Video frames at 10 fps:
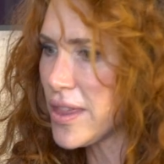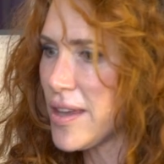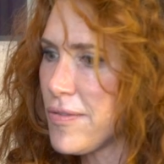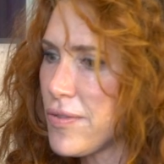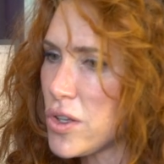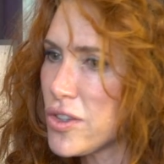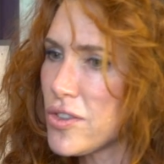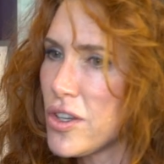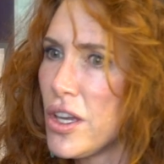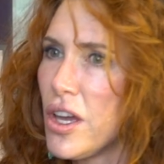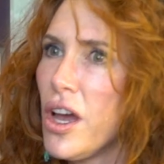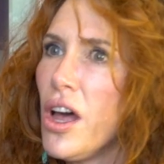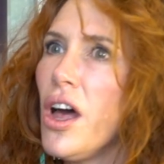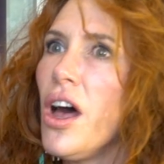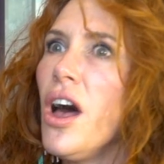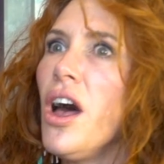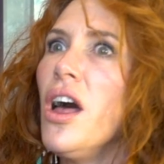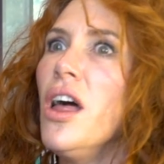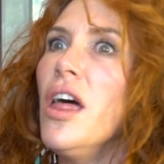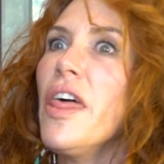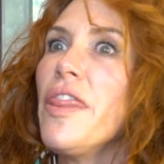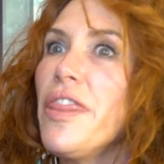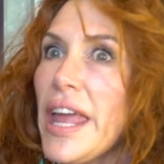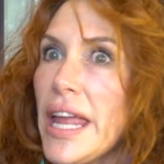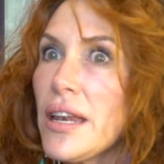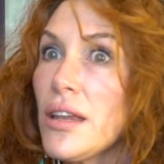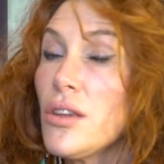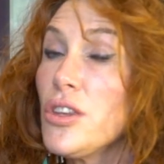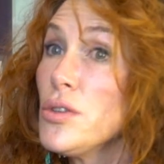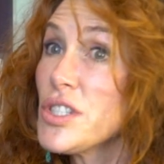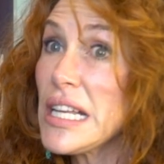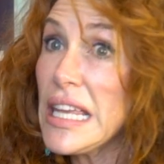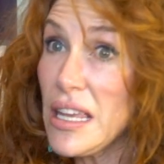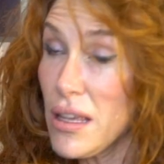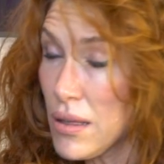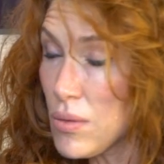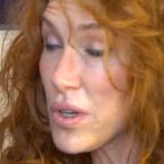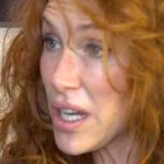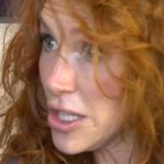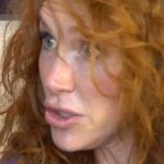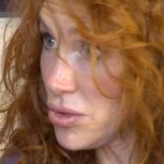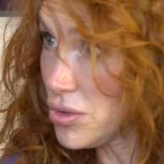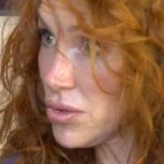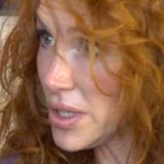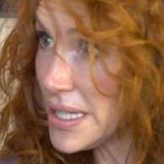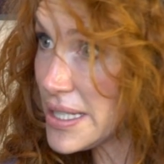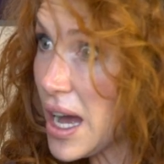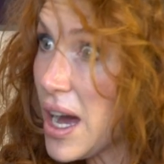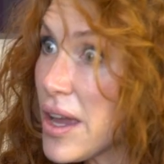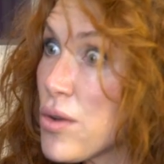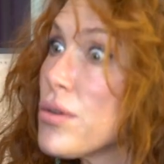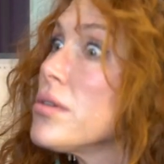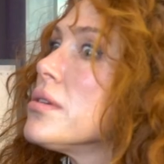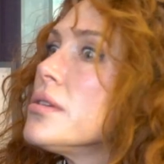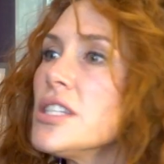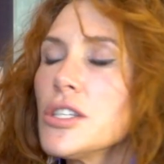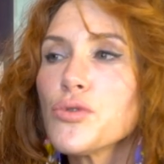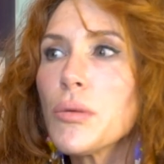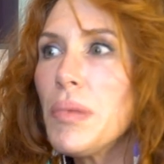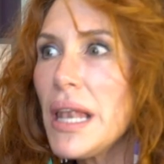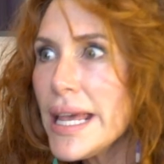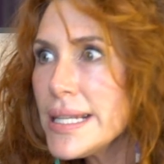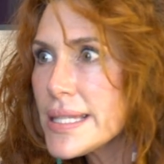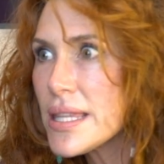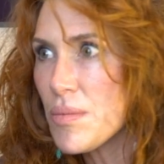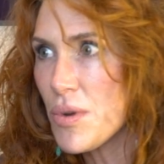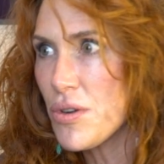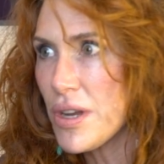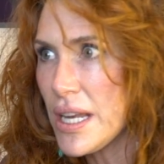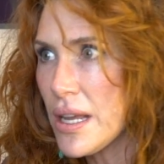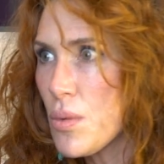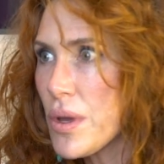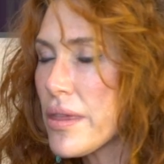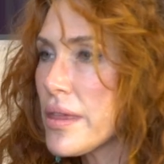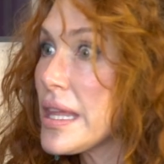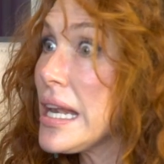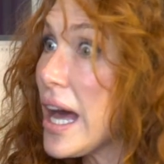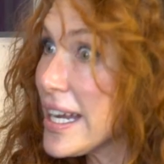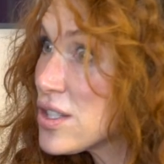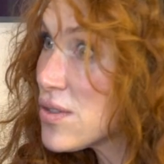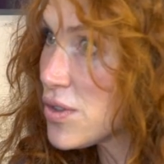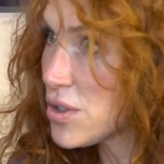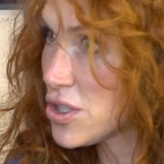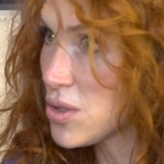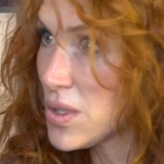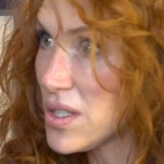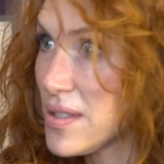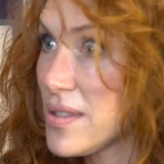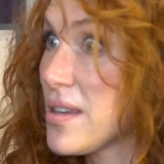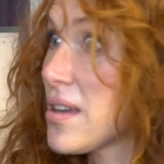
their fault, then usually what I do is I just replace the Mirena with the lighter version, which is the